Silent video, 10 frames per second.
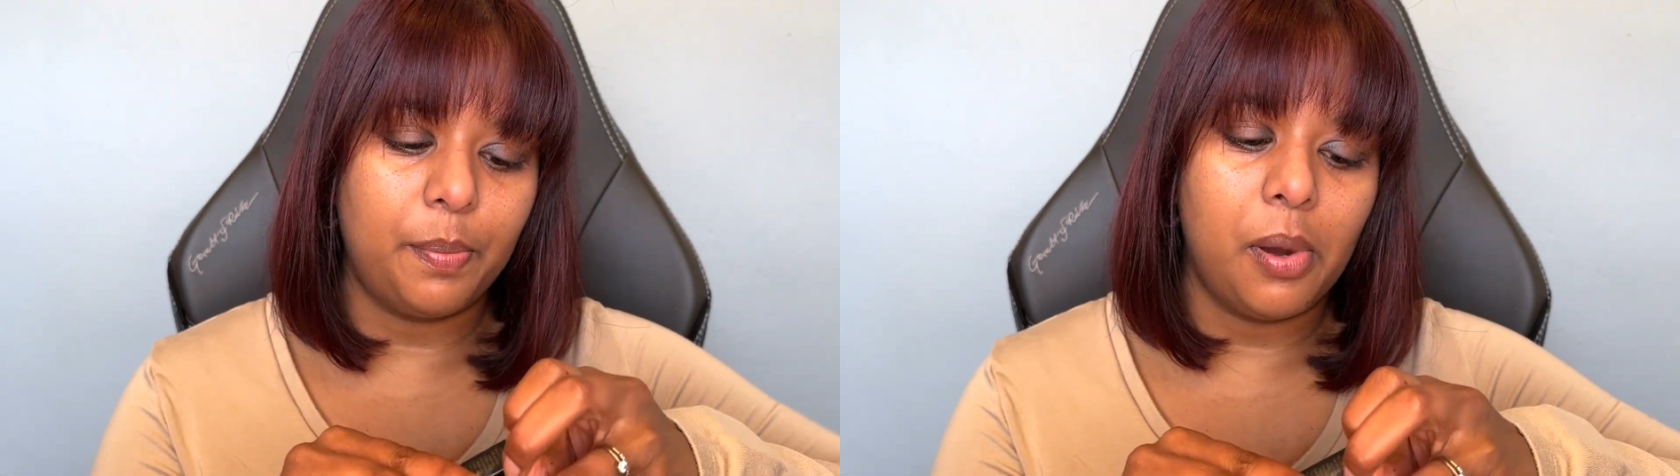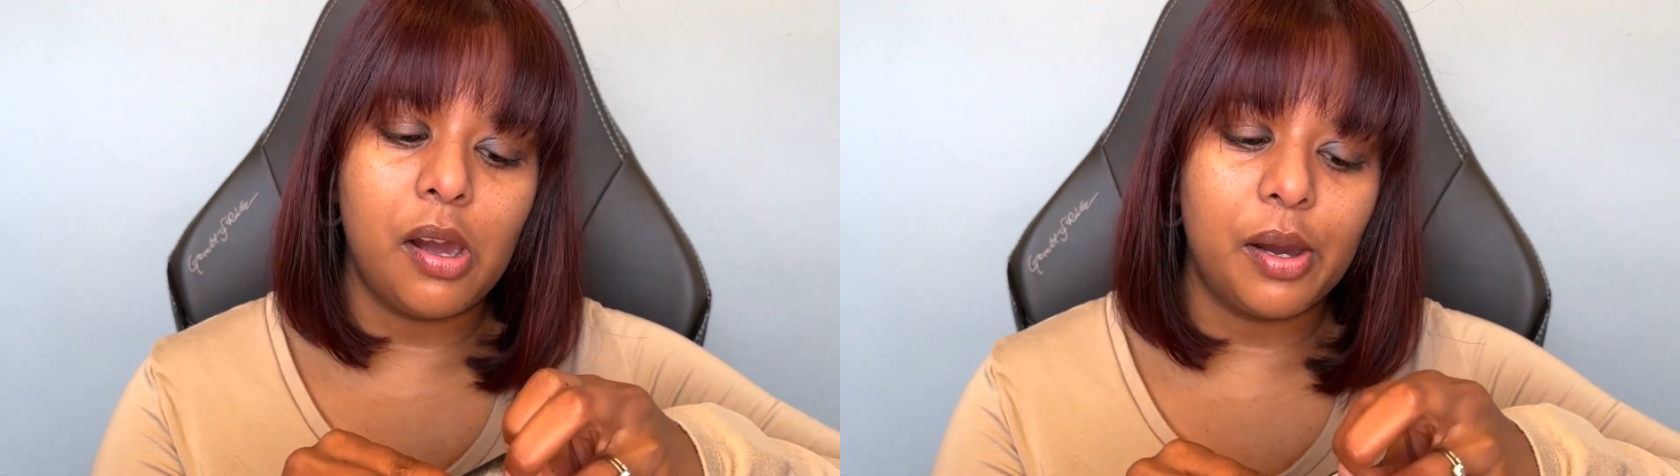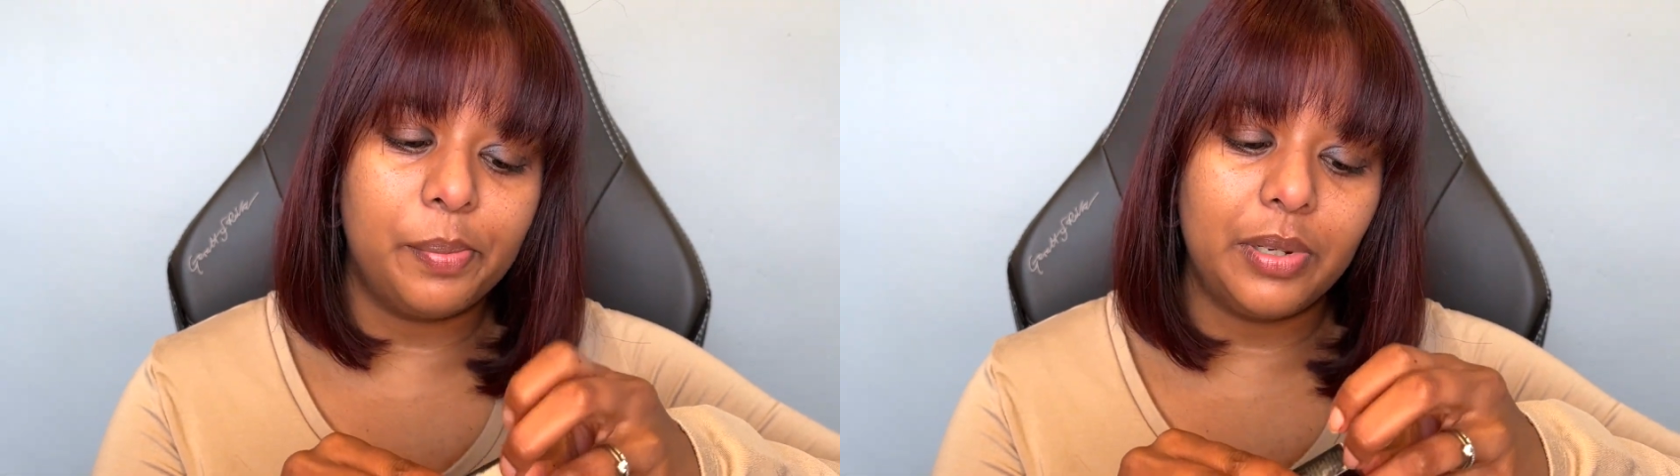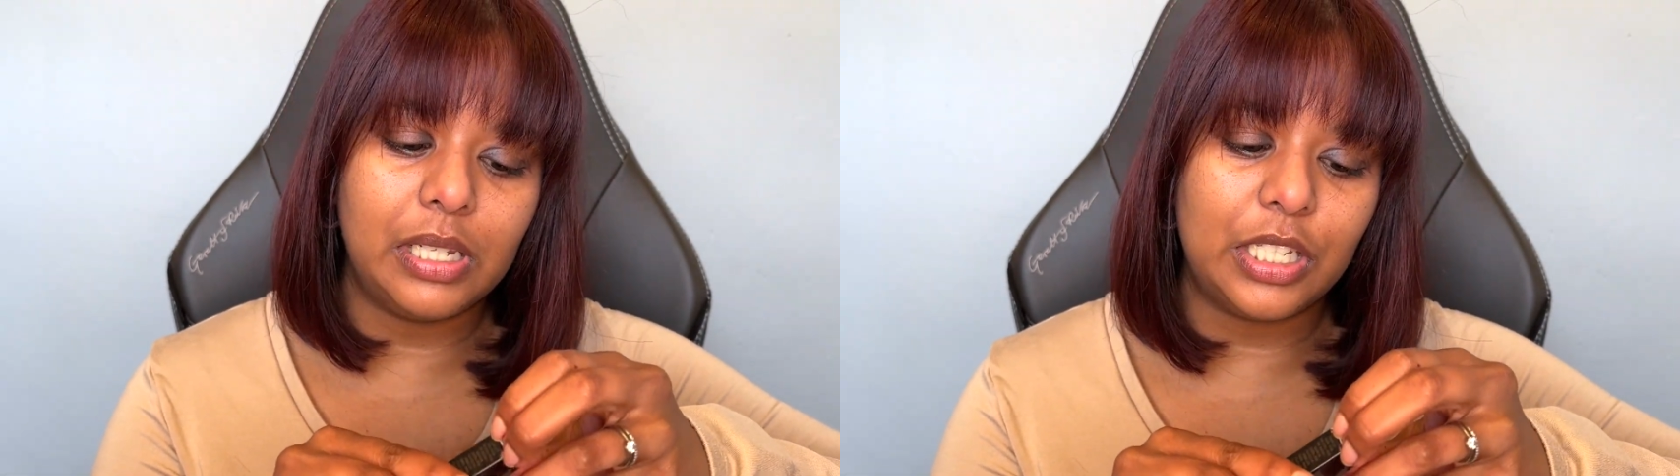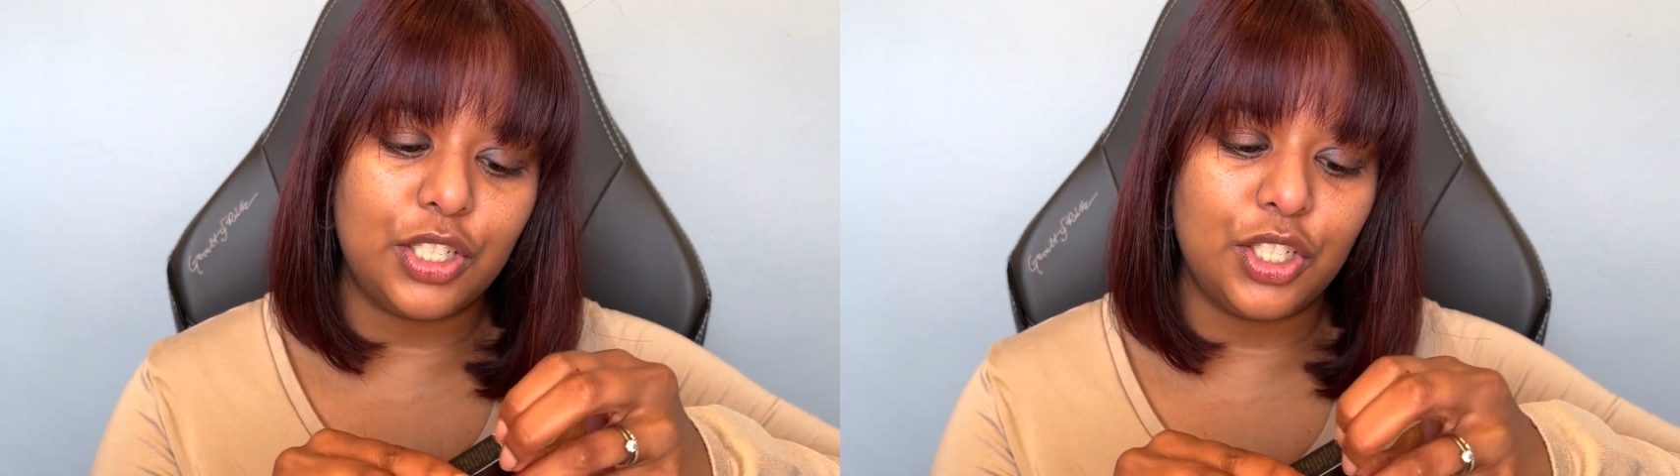
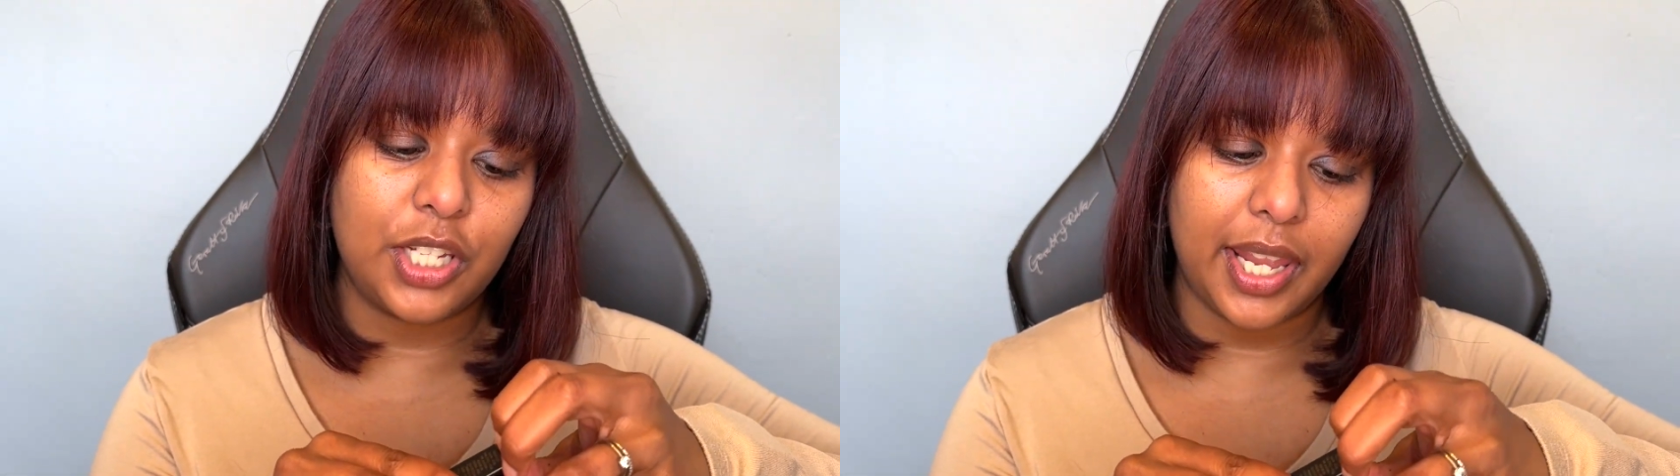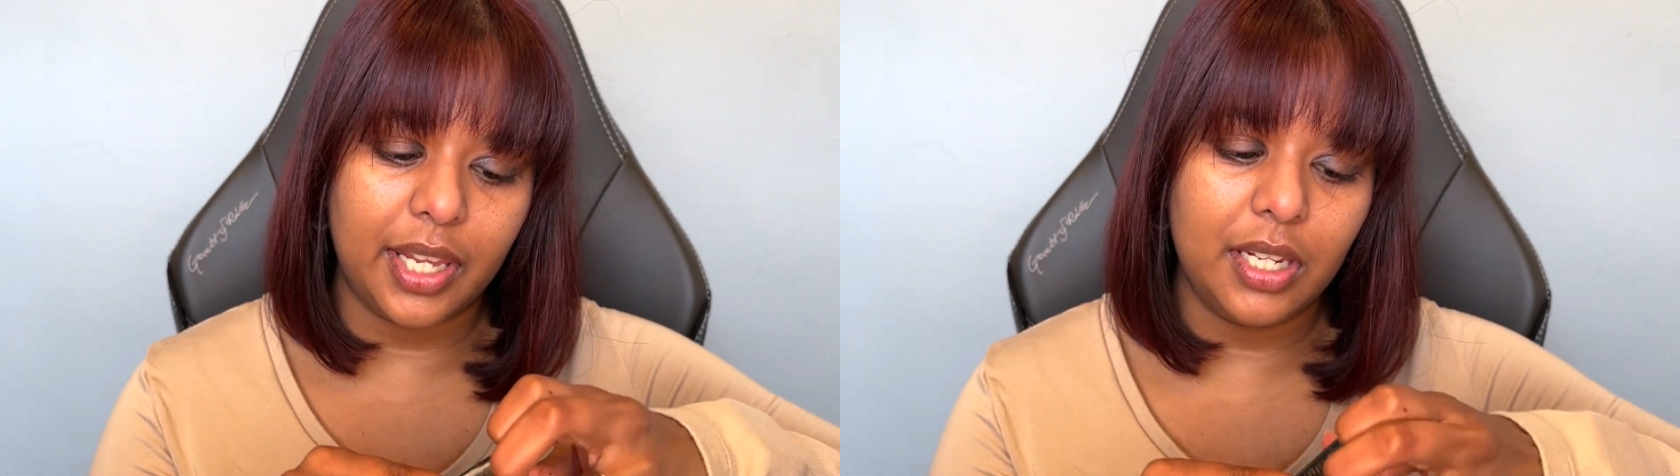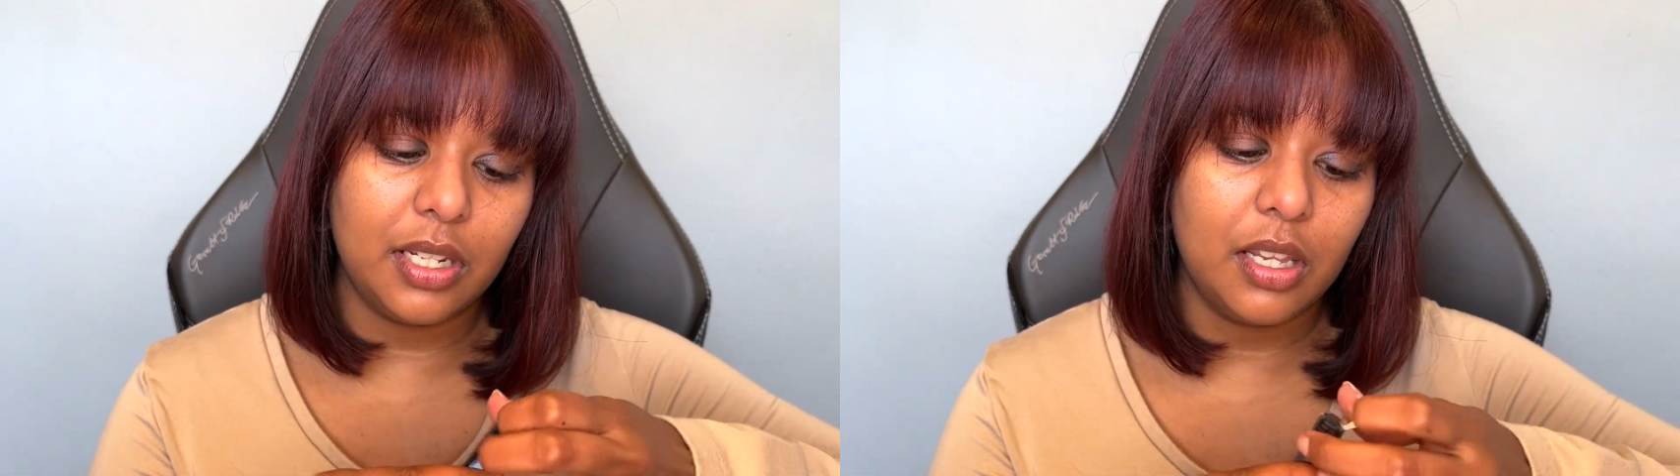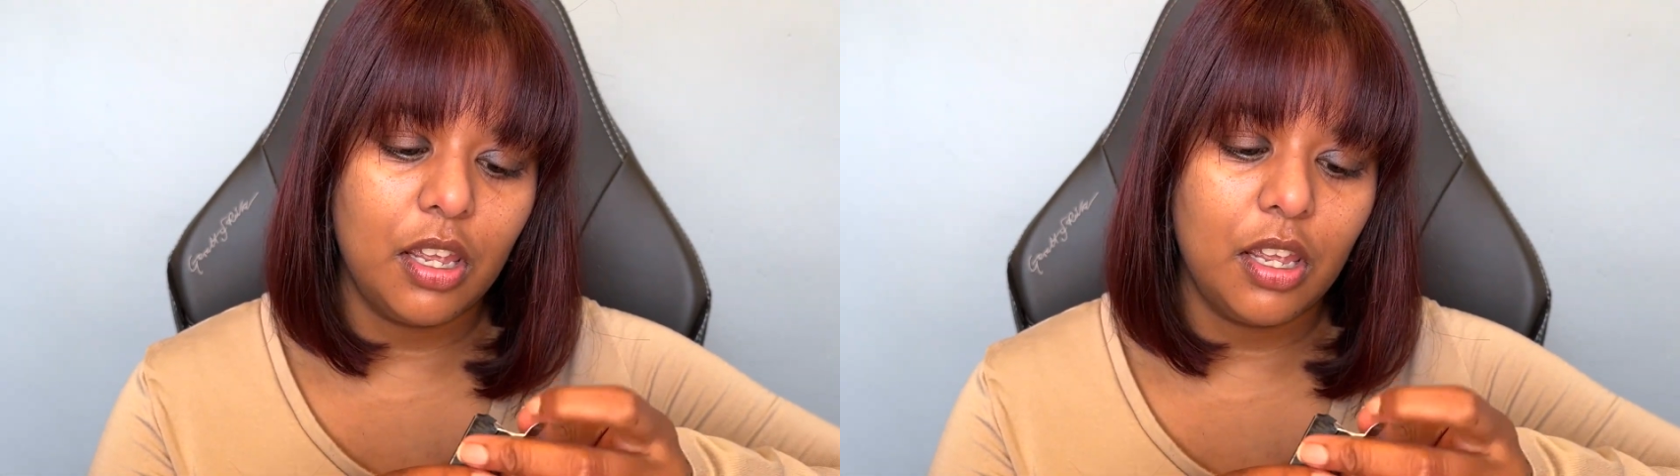purpley shade